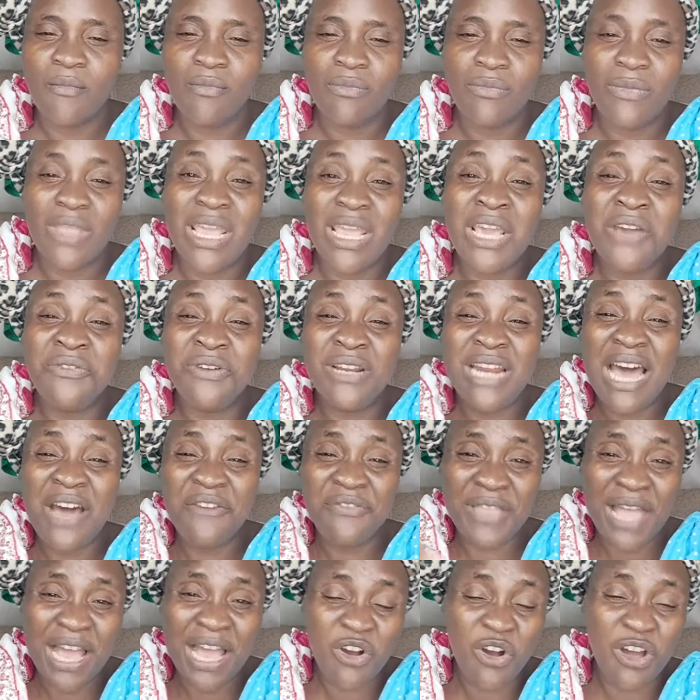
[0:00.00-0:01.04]
Even
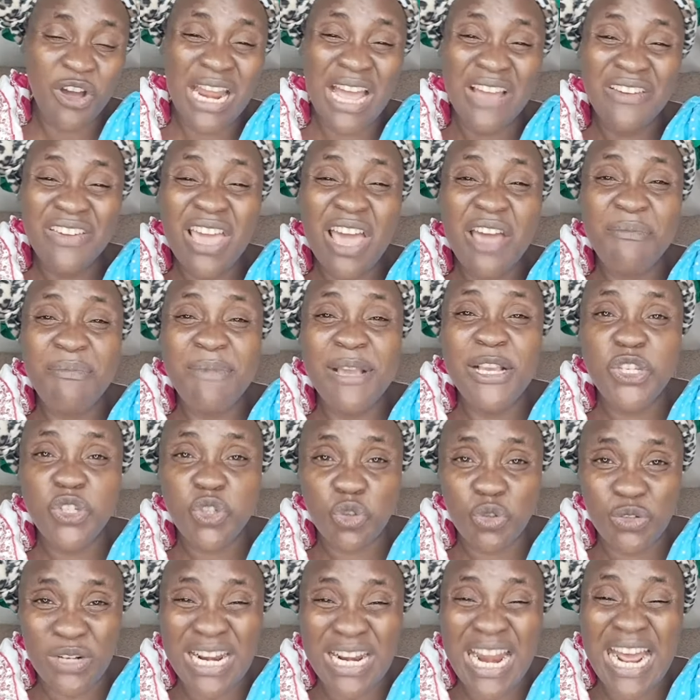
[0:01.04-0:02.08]
after God has gave me
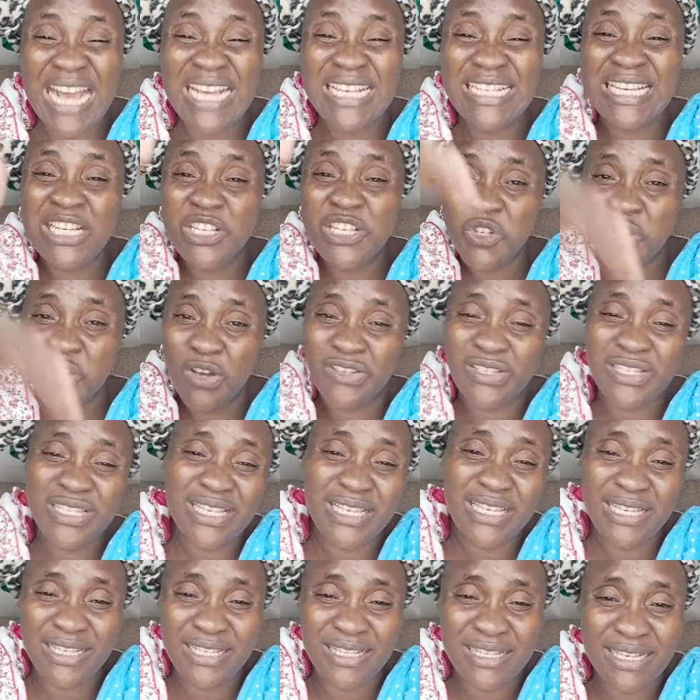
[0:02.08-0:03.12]
children, I still sow
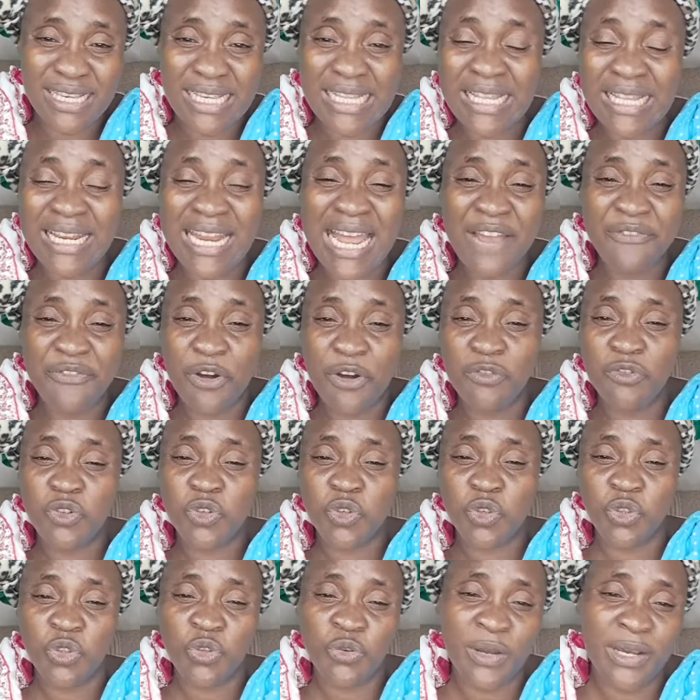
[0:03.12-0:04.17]
seeds in the life of
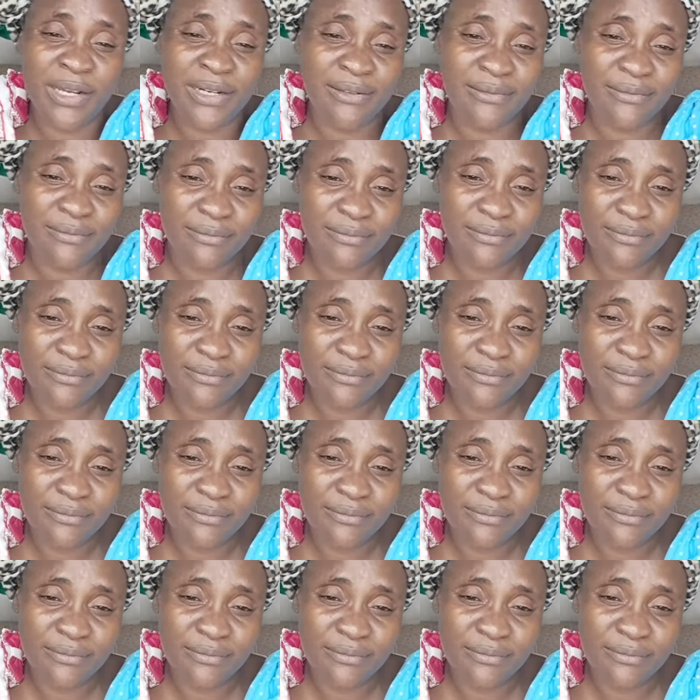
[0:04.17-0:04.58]
children.